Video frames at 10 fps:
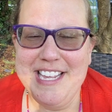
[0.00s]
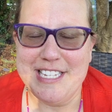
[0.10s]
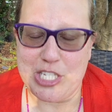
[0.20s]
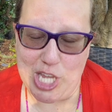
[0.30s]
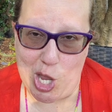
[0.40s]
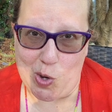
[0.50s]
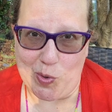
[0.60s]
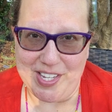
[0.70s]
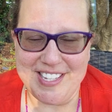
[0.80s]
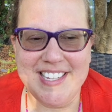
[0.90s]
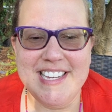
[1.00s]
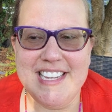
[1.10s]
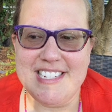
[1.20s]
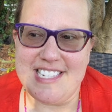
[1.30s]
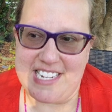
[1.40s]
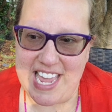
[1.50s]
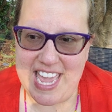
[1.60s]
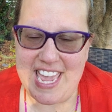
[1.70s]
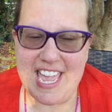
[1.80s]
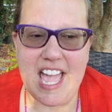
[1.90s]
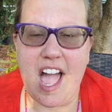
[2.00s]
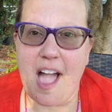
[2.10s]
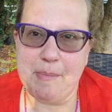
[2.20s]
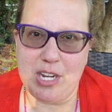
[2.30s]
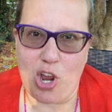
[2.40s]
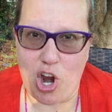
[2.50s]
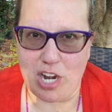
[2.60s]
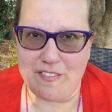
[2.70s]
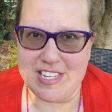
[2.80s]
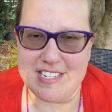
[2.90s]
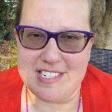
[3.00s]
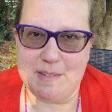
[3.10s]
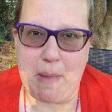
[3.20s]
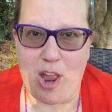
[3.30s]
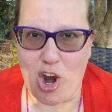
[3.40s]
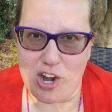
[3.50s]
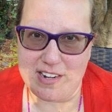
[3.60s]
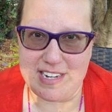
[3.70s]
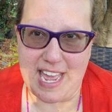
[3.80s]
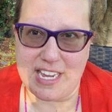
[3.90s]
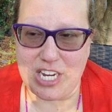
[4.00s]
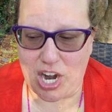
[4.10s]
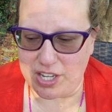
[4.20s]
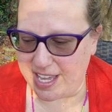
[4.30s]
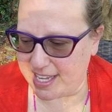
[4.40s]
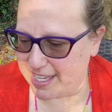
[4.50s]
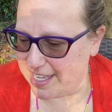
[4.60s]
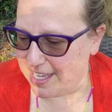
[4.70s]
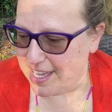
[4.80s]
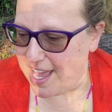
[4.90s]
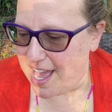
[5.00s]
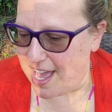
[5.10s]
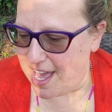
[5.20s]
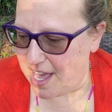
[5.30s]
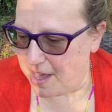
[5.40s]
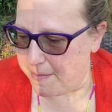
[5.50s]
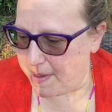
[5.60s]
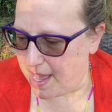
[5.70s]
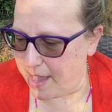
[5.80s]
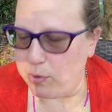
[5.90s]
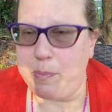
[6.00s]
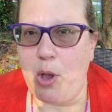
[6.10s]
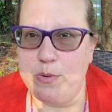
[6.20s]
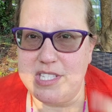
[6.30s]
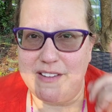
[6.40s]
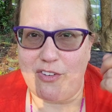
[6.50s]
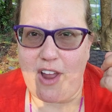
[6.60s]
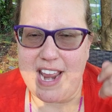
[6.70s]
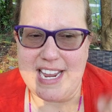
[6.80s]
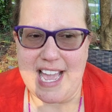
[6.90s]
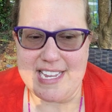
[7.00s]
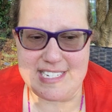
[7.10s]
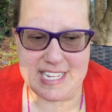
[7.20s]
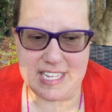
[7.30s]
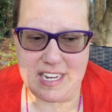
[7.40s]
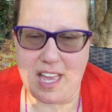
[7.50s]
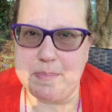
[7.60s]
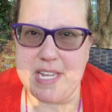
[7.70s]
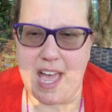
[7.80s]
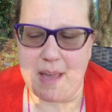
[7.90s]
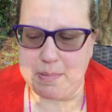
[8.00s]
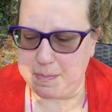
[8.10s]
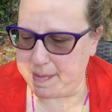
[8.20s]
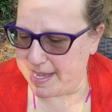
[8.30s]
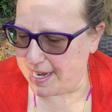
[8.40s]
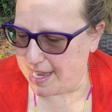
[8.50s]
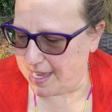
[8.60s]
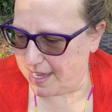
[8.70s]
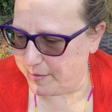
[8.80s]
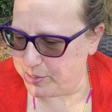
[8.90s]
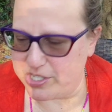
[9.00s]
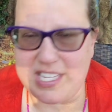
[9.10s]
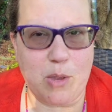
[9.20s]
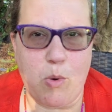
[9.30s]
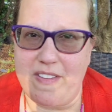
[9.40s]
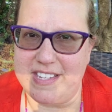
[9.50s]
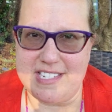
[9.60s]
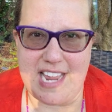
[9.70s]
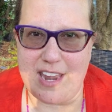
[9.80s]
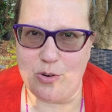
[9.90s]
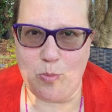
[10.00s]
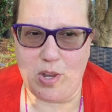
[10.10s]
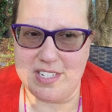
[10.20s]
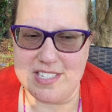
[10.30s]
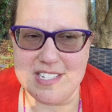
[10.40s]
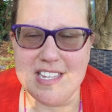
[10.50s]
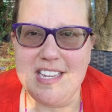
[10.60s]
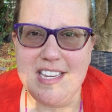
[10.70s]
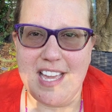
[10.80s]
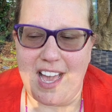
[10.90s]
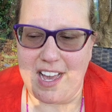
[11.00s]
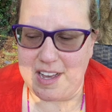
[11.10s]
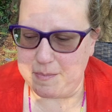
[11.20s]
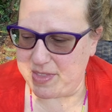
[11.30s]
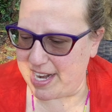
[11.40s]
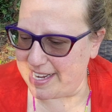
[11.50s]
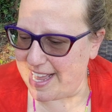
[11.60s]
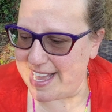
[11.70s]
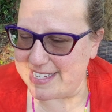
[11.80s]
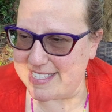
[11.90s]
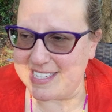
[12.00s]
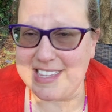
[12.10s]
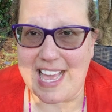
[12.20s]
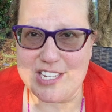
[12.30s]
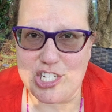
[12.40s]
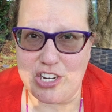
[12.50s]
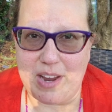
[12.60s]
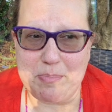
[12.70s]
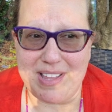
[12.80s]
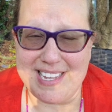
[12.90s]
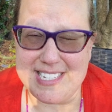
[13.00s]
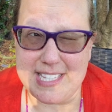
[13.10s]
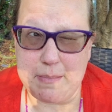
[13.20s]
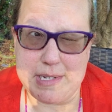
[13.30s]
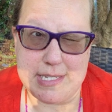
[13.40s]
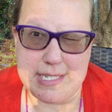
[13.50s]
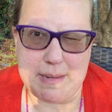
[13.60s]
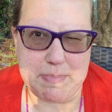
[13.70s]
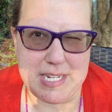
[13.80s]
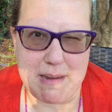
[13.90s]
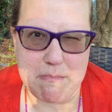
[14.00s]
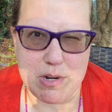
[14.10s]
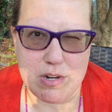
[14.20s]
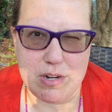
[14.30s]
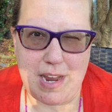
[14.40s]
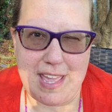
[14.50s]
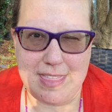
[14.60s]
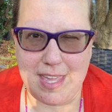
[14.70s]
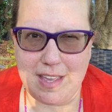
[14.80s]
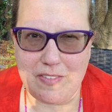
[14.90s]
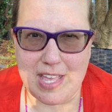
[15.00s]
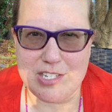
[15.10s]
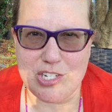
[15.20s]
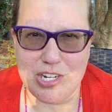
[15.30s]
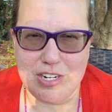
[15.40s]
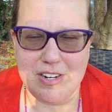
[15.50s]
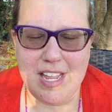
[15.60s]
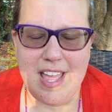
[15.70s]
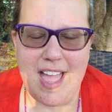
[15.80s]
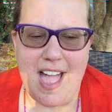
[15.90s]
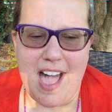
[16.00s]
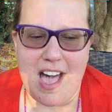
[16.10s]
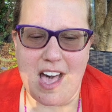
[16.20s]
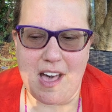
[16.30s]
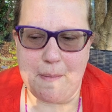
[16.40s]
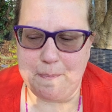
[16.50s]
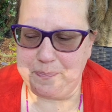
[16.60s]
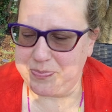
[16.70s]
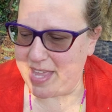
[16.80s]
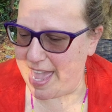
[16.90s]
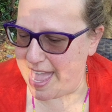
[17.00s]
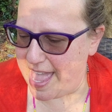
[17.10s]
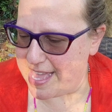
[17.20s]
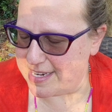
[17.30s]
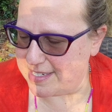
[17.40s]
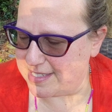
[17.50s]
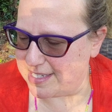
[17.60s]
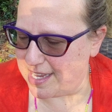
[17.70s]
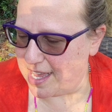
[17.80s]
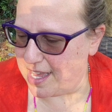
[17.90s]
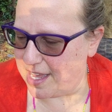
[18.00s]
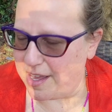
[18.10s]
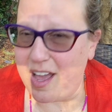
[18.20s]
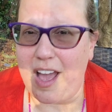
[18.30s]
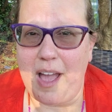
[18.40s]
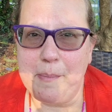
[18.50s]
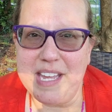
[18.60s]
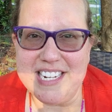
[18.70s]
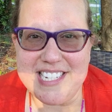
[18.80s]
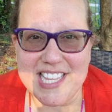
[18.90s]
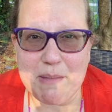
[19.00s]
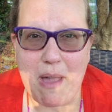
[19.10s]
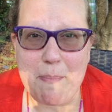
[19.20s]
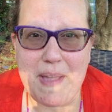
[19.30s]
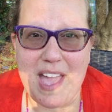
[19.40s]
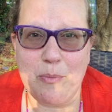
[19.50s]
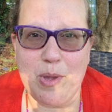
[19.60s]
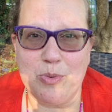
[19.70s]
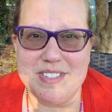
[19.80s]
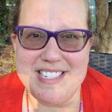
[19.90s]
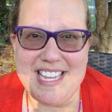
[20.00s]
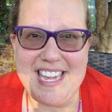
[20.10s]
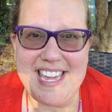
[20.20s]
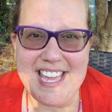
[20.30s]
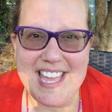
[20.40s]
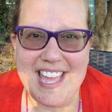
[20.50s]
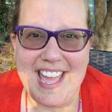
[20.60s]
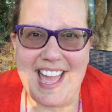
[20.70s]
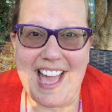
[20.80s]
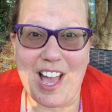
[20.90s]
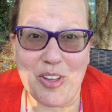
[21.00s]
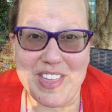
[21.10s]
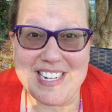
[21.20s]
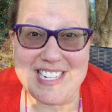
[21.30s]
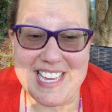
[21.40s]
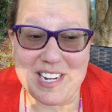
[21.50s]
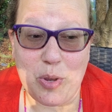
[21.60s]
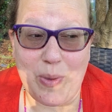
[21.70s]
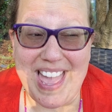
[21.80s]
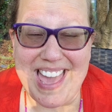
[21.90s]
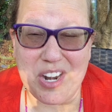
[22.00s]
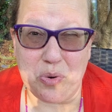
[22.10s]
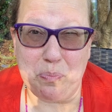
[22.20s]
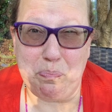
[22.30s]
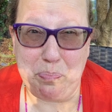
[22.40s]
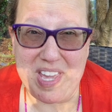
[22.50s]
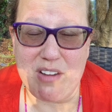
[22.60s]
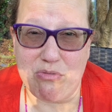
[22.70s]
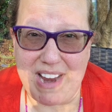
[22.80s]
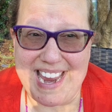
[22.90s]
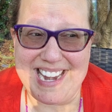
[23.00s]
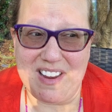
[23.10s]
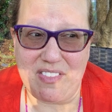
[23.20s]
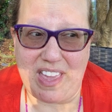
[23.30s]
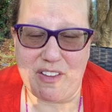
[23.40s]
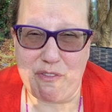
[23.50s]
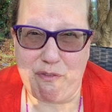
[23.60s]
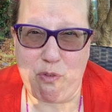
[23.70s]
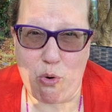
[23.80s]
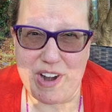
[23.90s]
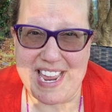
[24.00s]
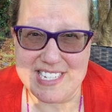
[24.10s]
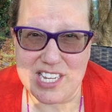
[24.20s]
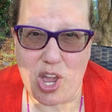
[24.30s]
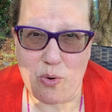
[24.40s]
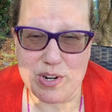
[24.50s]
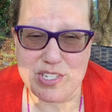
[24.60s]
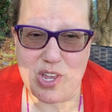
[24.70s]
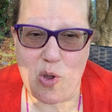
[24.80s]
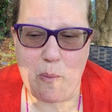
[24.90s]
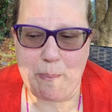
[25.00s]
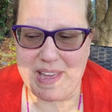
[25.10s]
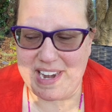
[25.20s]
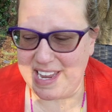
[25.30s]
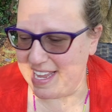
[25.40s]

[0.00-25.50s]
So today I'm gonna harvest my hardneck garlic. I will post the variety I did up top, but it was just like one of the standard ones that I got last year. I planted them in September, I think, of last year. I'm gonna dig them up and we will see how they did. And we had a big rain like 4 days ago or so, but